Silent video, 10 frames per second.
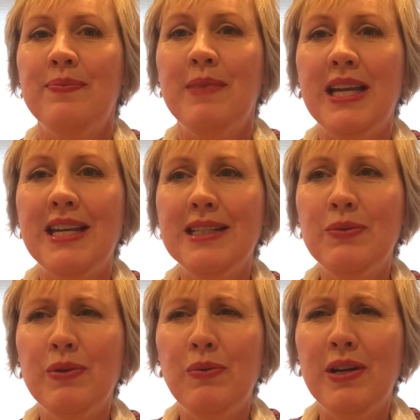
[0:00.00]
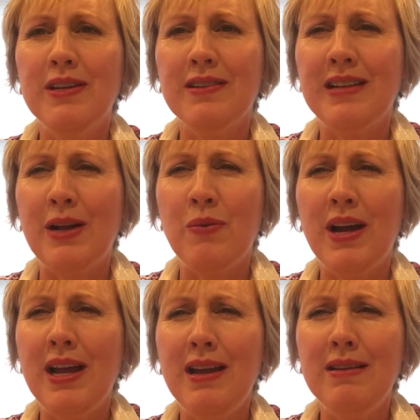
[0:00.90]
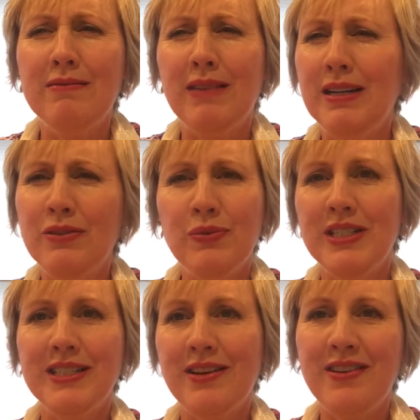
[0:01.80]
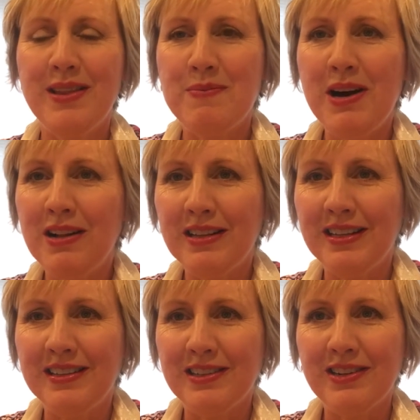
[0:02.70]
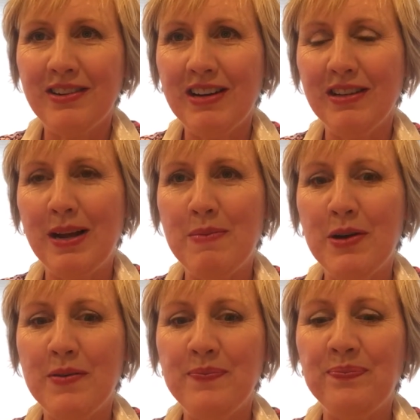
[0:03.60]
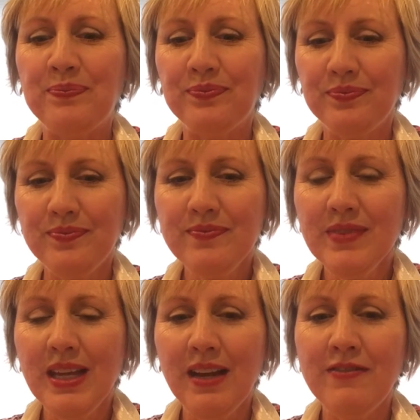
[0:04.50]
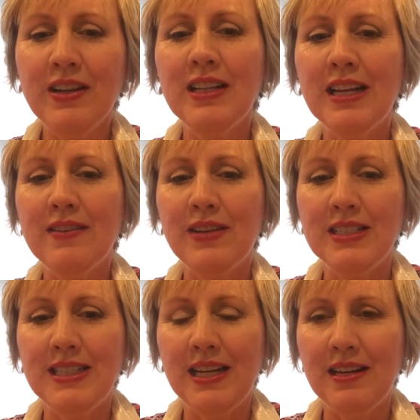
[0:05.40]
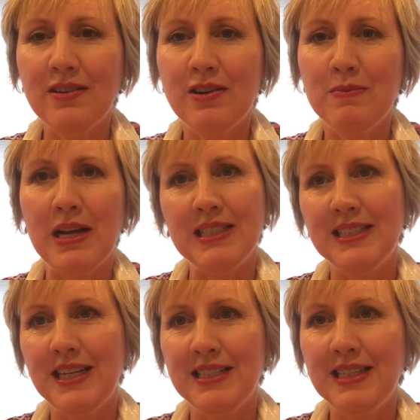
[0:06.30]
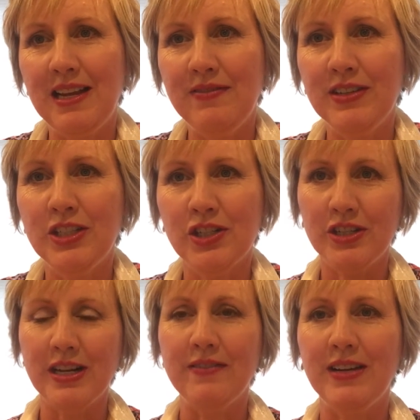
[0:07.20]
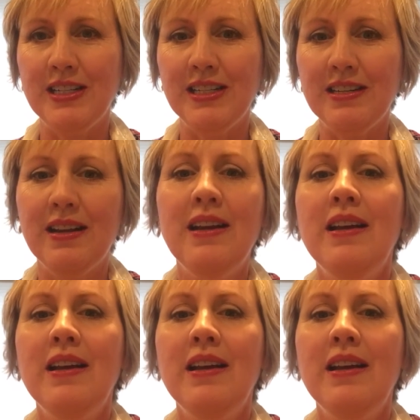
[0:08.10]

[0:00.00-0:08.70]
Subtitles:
My kids would wonder, like, why did we just go to the mall and turn around and come home? And I felt like if I stayed at home, I'd stay safe, and sure enough, I did.